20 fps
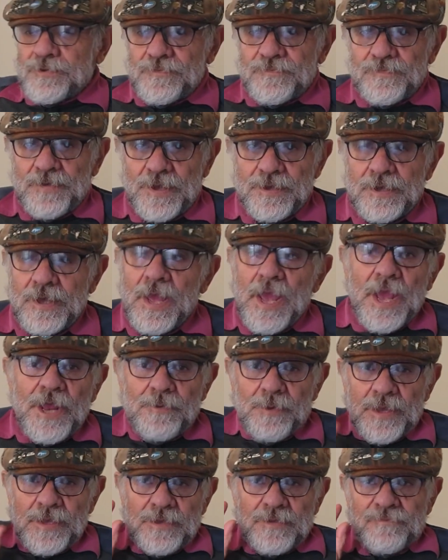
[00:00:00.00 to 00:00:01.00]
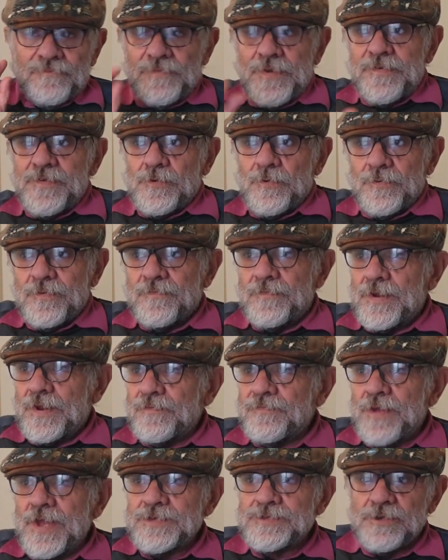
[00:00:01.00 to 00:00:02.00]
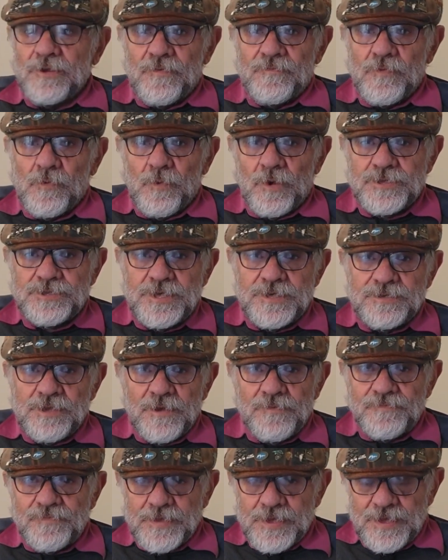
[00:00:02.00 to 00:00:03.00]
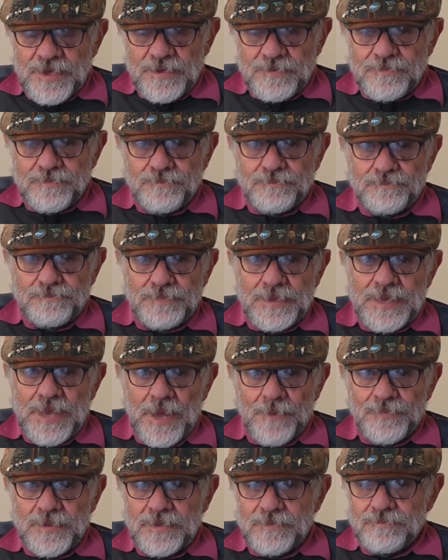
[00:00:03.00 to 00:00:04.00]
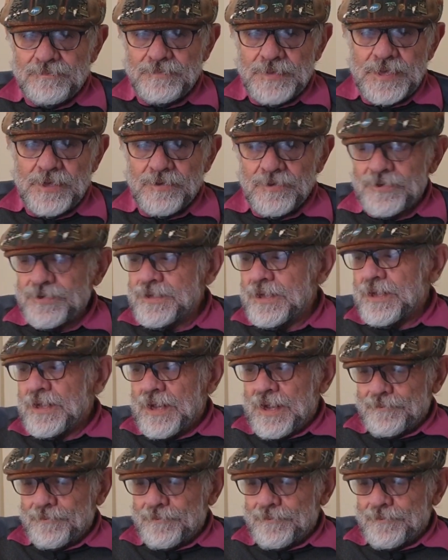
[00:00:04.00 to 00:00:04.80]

Good fun. Anyway, very quick video. Thanks a lot for watching. Don't forget, be happy, be good.